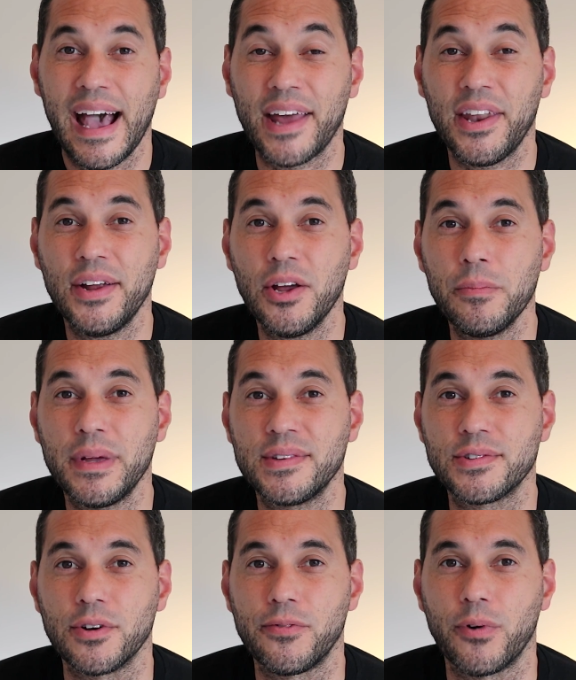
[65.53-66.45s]
And I don't mean
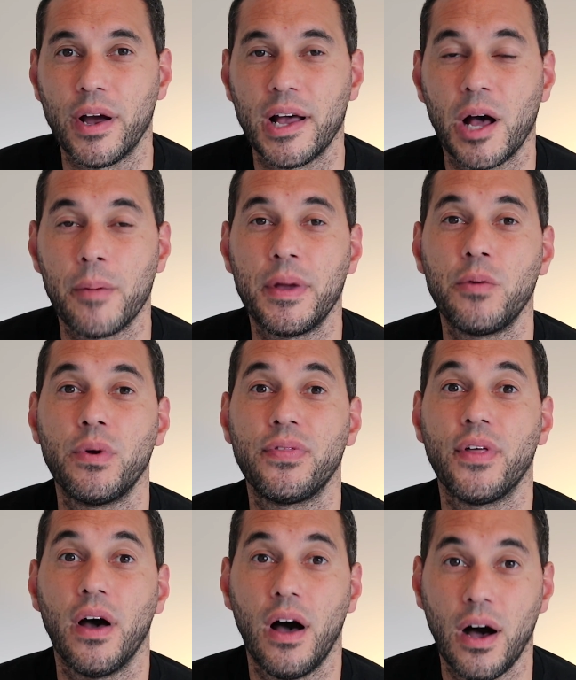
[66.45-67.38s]
software, I mean
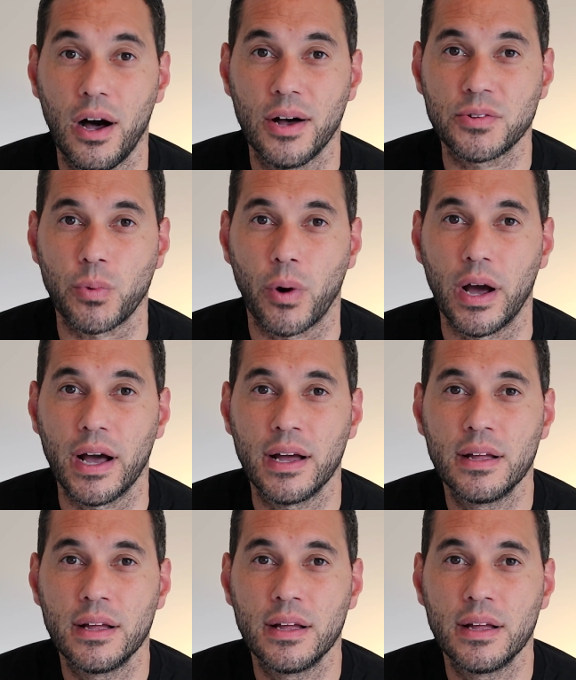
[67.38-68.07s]
with the hardware.